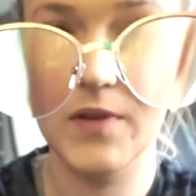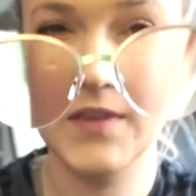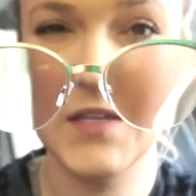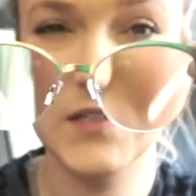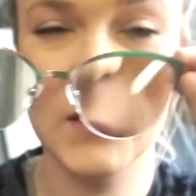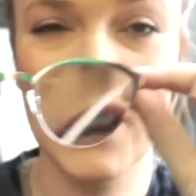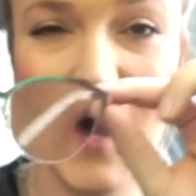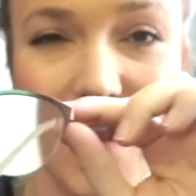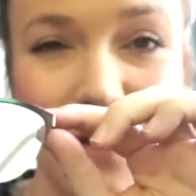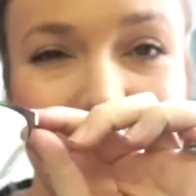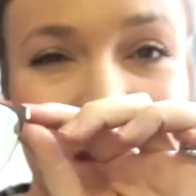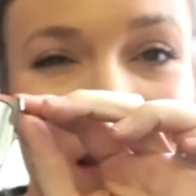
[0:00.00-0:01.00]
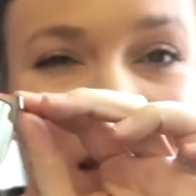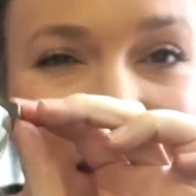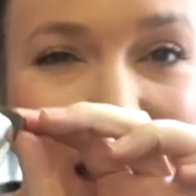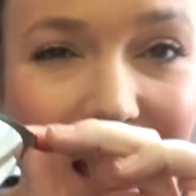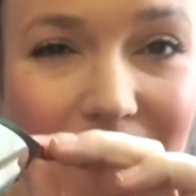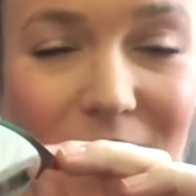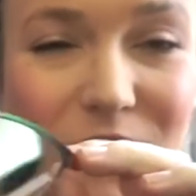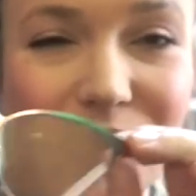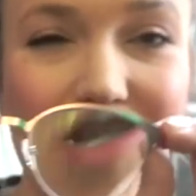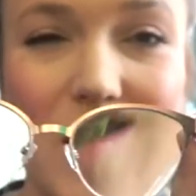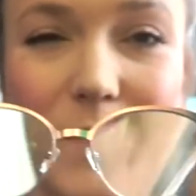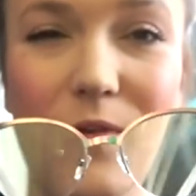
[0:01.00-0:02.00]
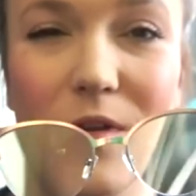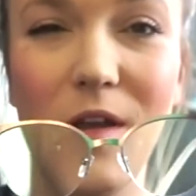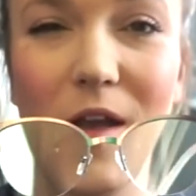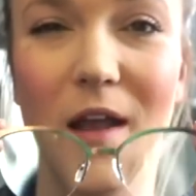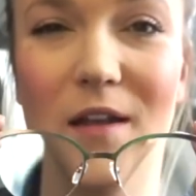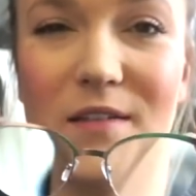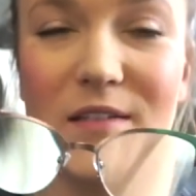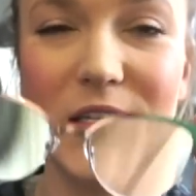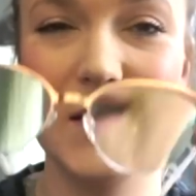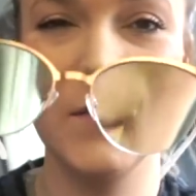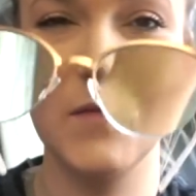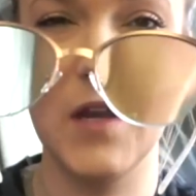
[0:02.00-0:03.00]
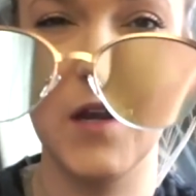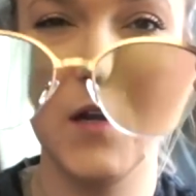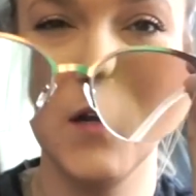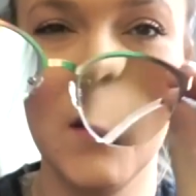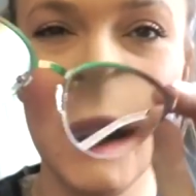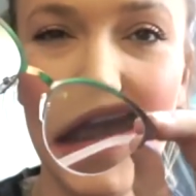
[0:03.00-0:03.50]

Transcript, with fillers: but these are kind of like a cat eye shape. You can kind of see them there.